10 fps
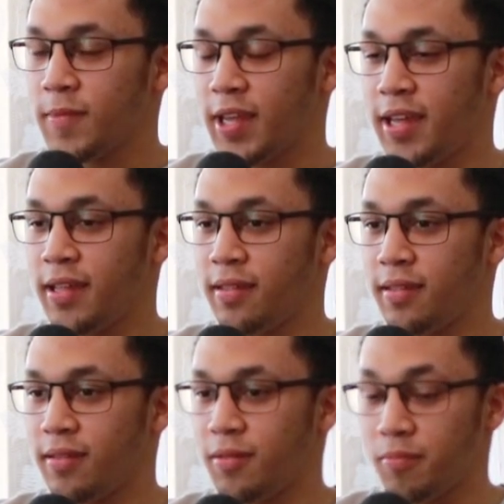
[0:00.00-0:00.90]

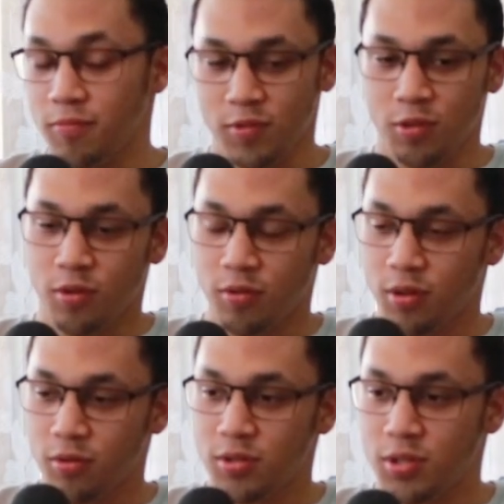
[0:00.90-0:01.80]
And you know,
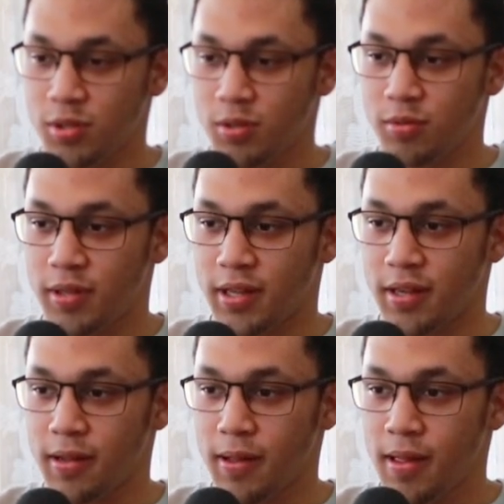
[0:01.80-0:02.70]
those two,
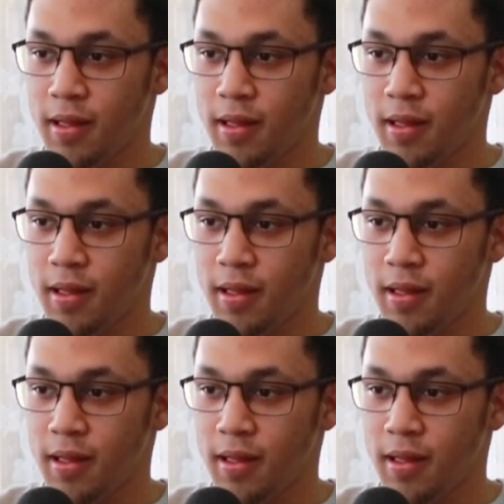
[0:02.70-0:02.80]
the